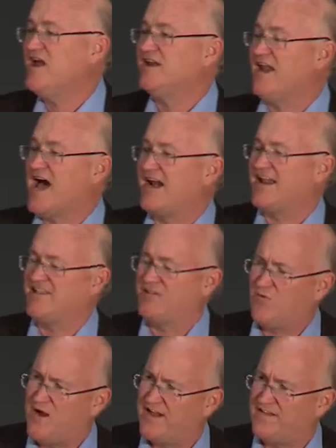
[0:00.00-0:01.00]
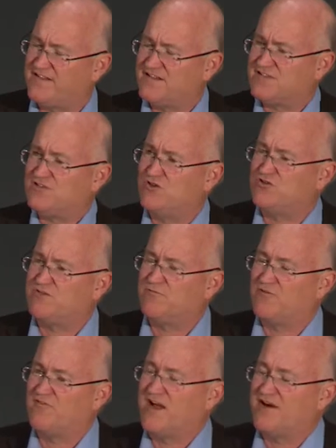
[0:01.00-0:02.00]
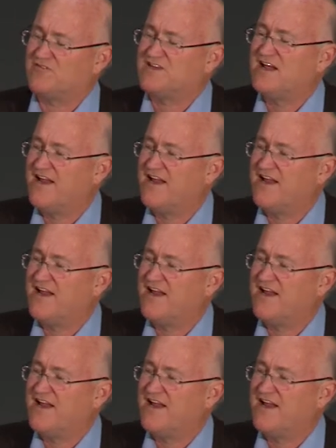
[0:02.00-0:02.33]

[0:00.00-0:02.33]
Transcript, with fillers: not in the way that the solution providers.